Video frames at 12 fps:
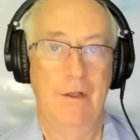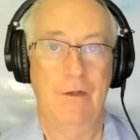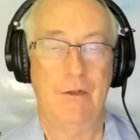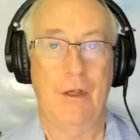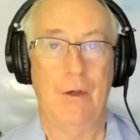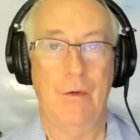
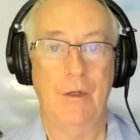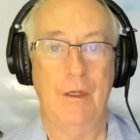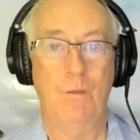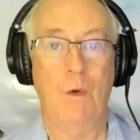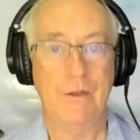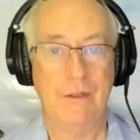So
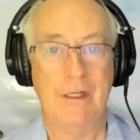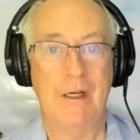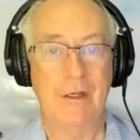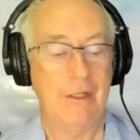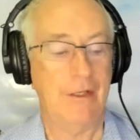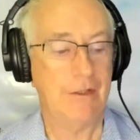it wasn't
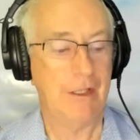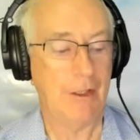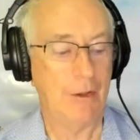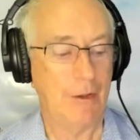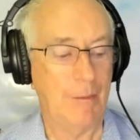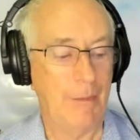a necessity
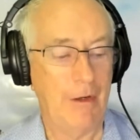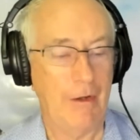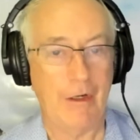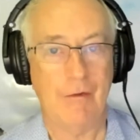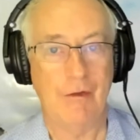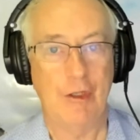that
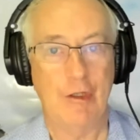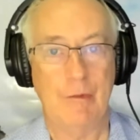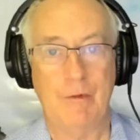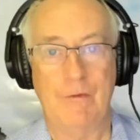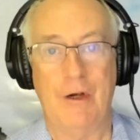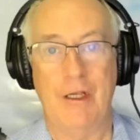America and
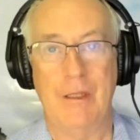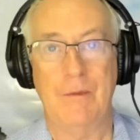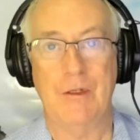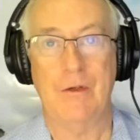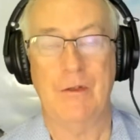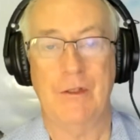Europe would find
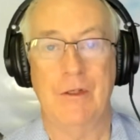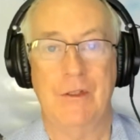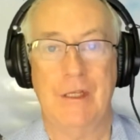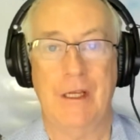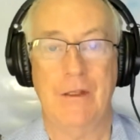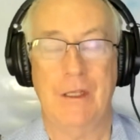themselves in the
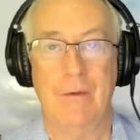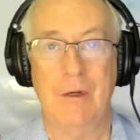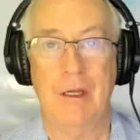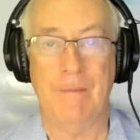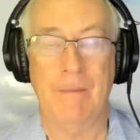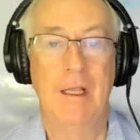state
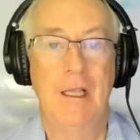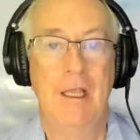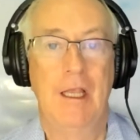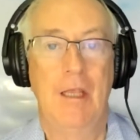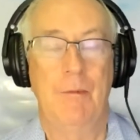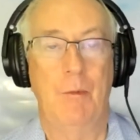they're in.
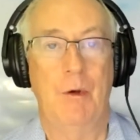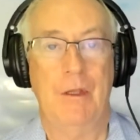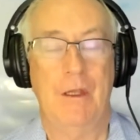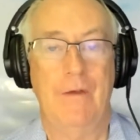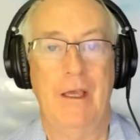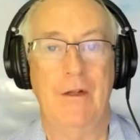But what
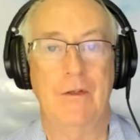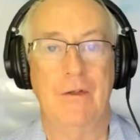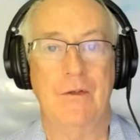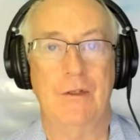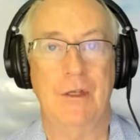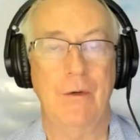they've had is
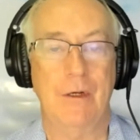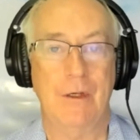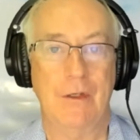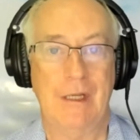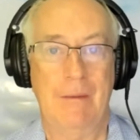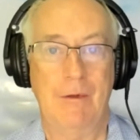a
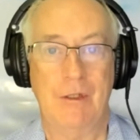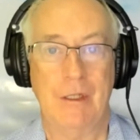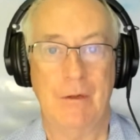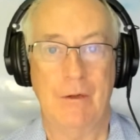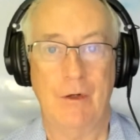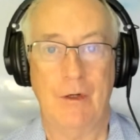serious damage to
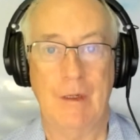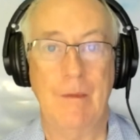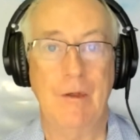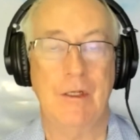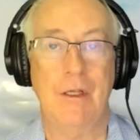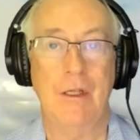their
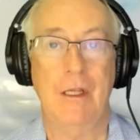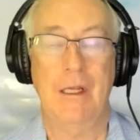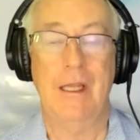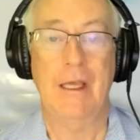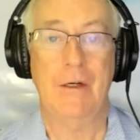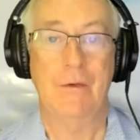economies, and a year
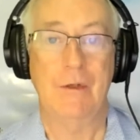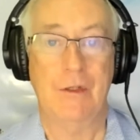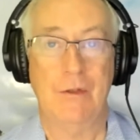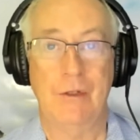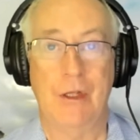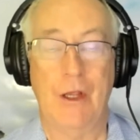later, it's
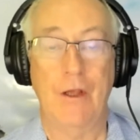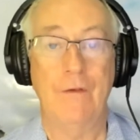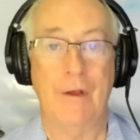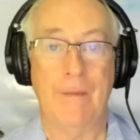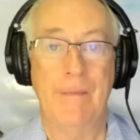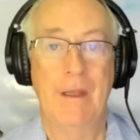still not
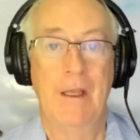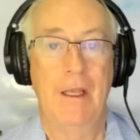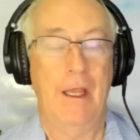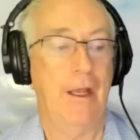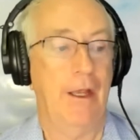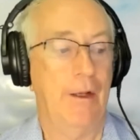over.
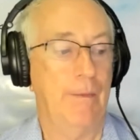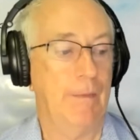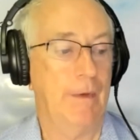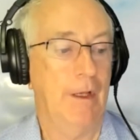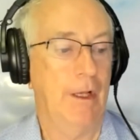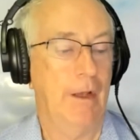Um,
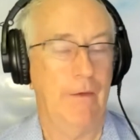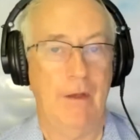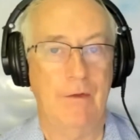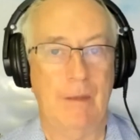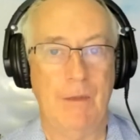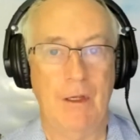
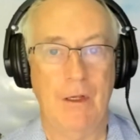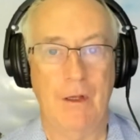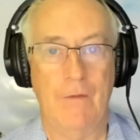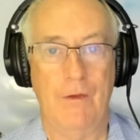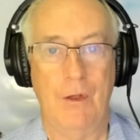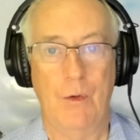something
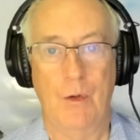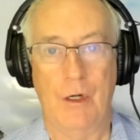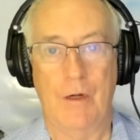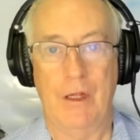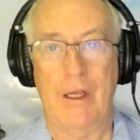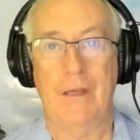of the order
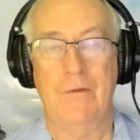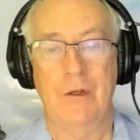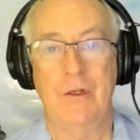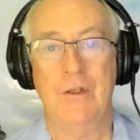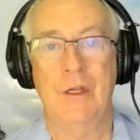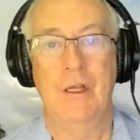of like
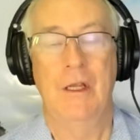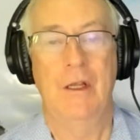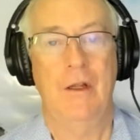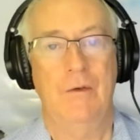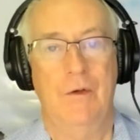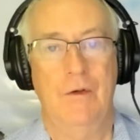even,
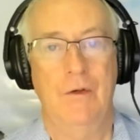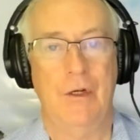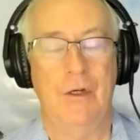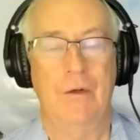not,